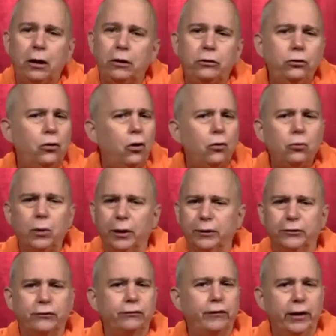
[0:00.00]
No
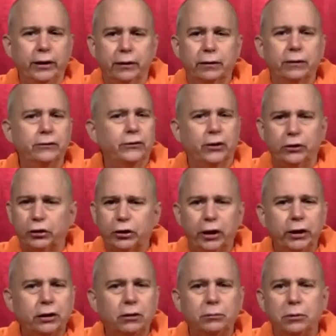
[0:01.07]
one's faith is
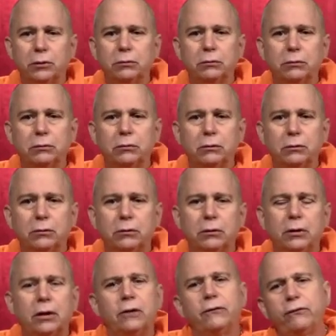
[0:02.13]
unshakable.
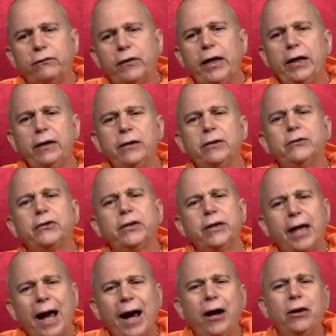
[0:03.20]
Faith is
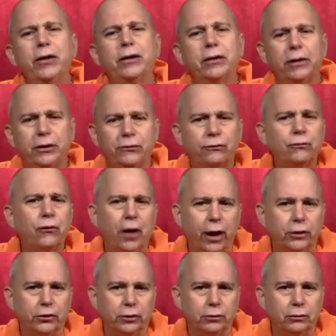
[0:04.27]
inherently
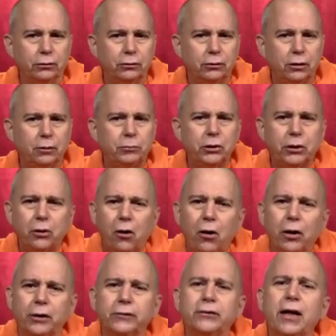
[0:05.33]
fragile
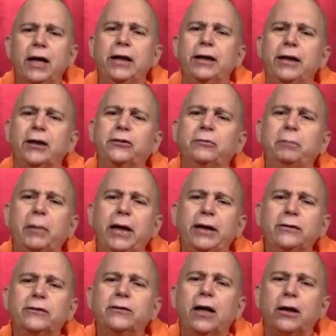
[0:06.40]
because it's
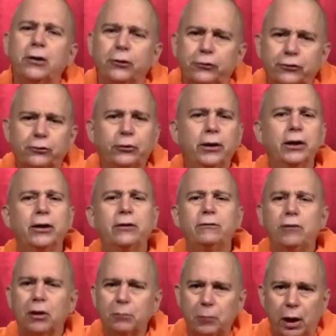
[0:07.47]
based on the strength of
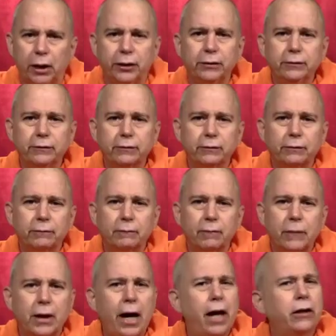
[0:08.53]
our minds,
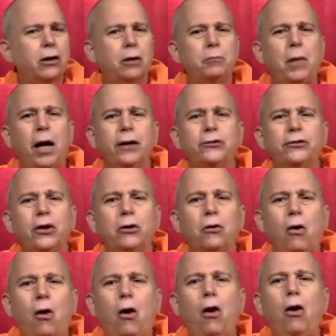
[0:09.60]
and our minds are
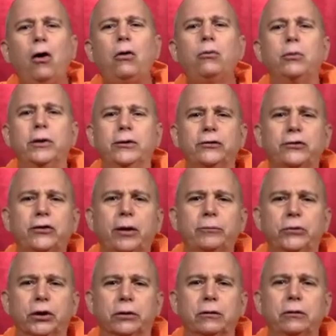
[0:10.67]
always
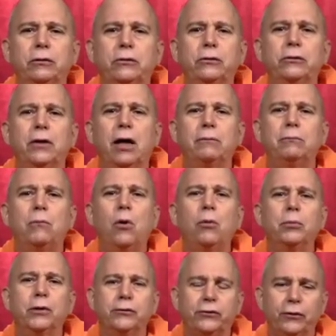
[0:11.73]
subject to
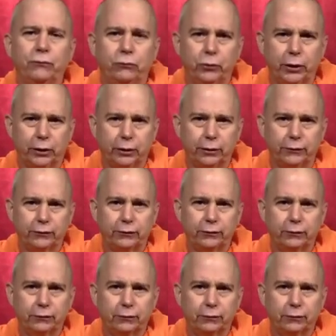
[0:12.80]
moments of weakness.